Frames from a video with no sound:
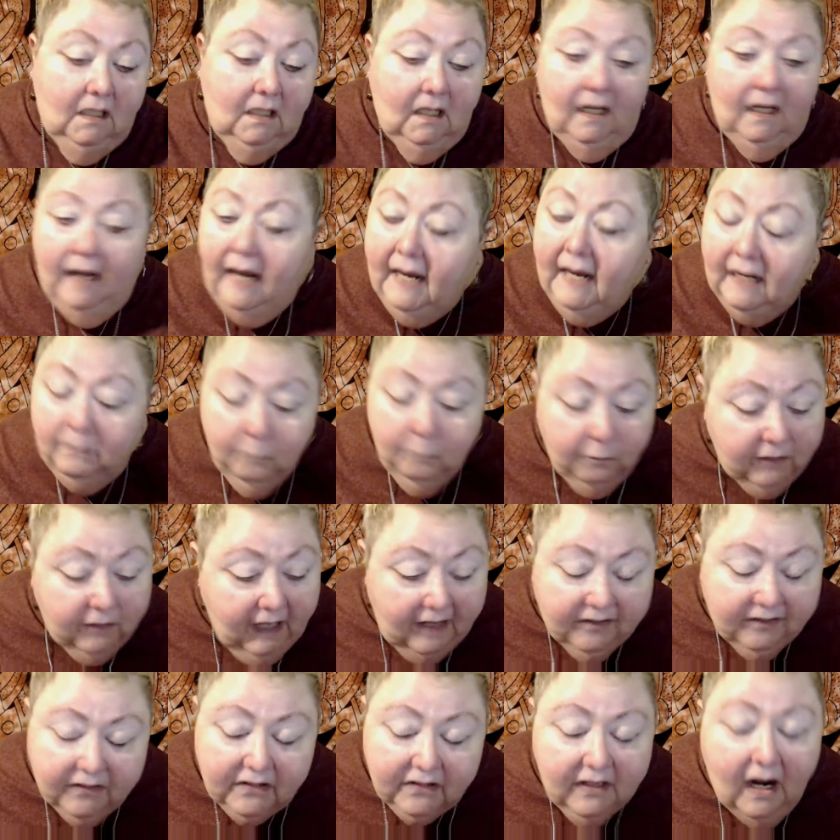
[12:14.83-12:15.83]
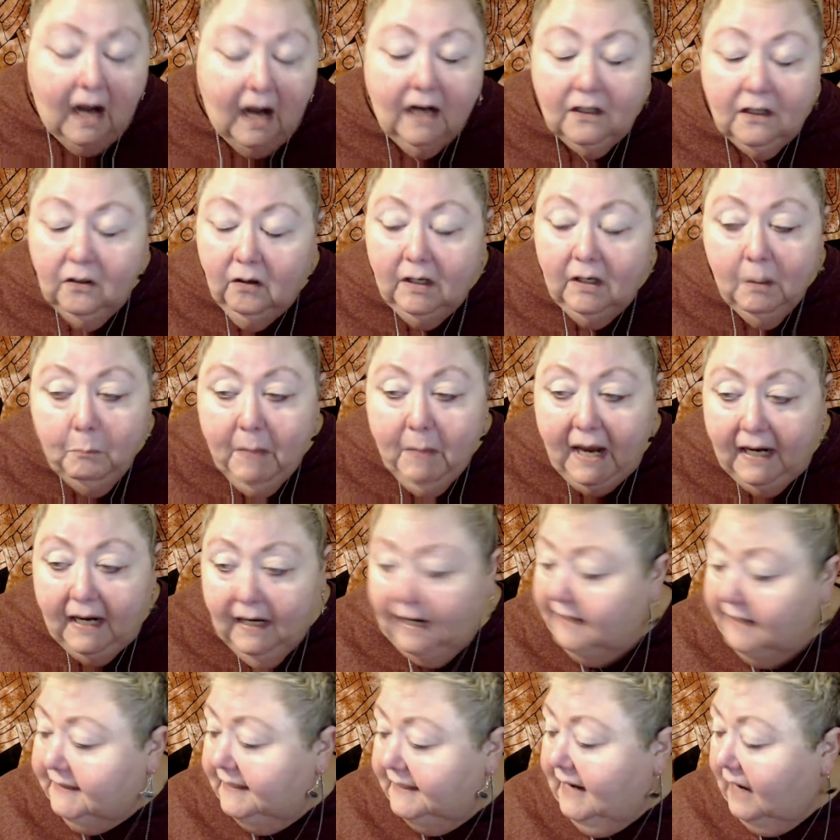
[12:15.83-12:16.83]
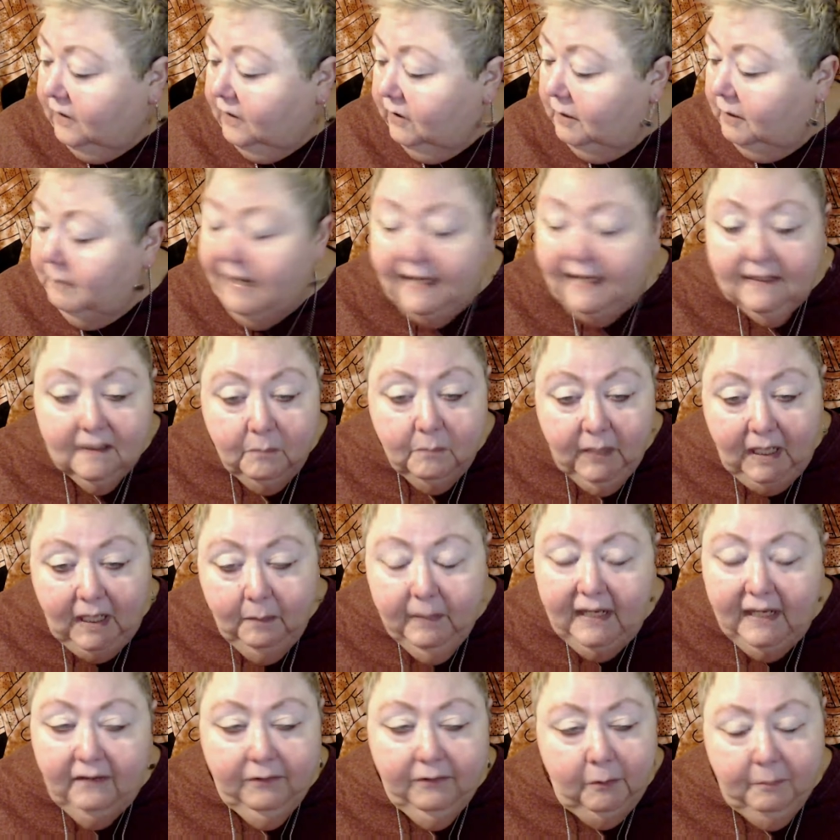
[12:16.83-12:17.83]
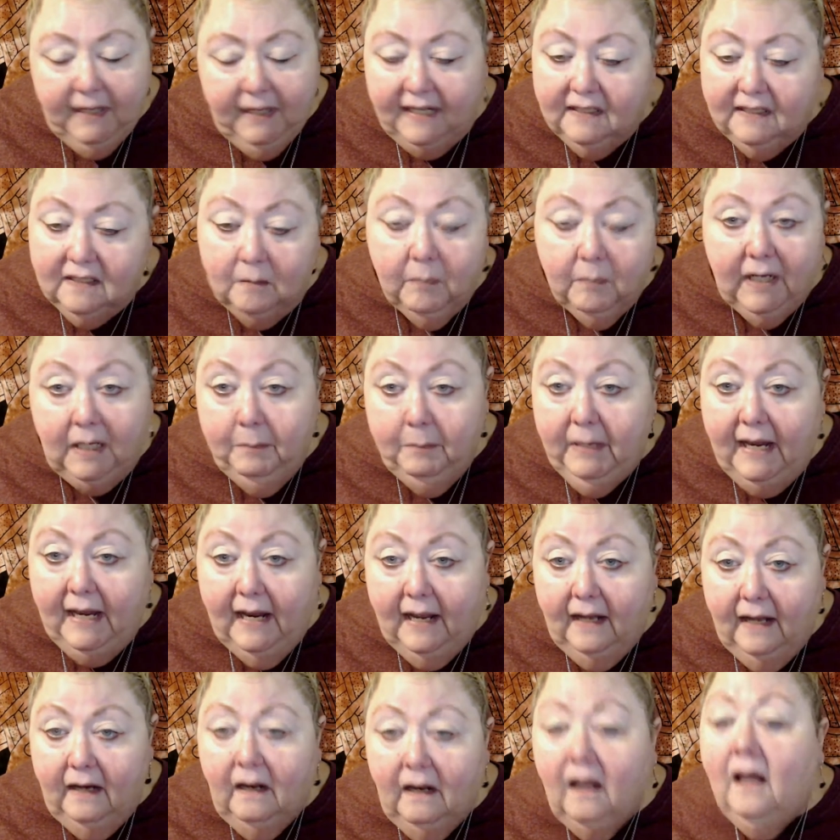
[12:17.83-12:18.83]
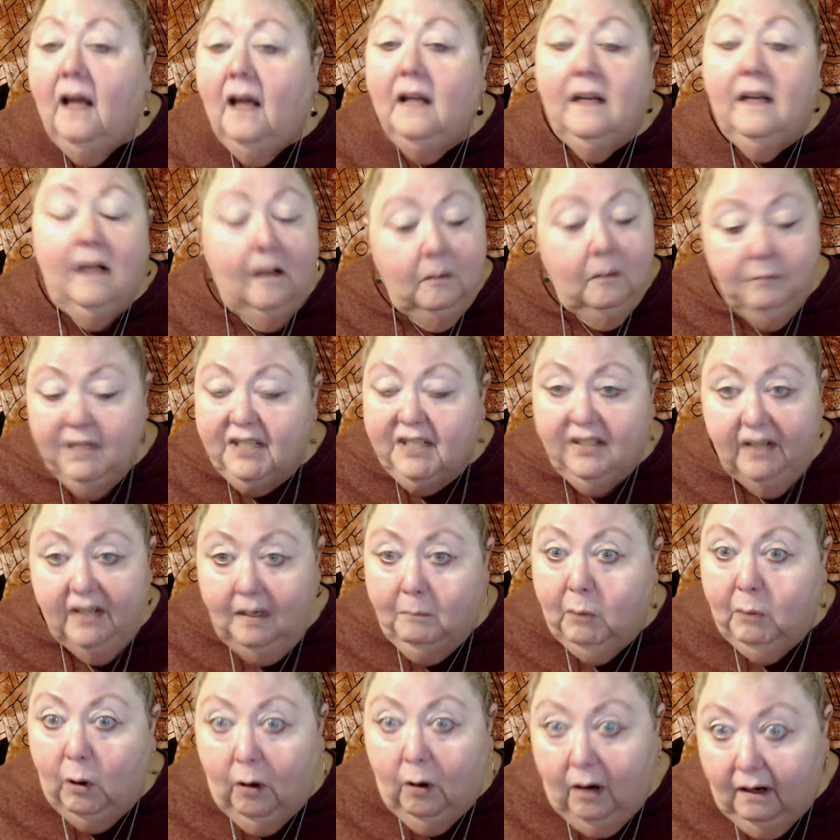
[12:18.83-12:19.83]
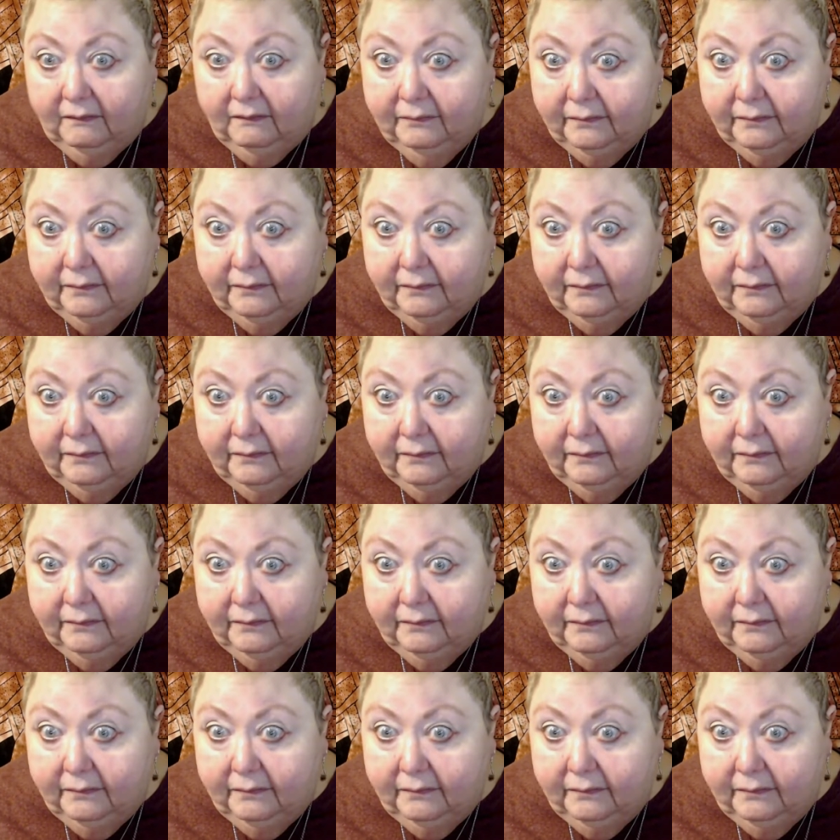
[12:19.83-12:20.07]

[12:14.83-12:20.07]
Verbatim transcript: It, it's not gonna make it's not gonna make somebody if it makes somebody mad, tell them to step off.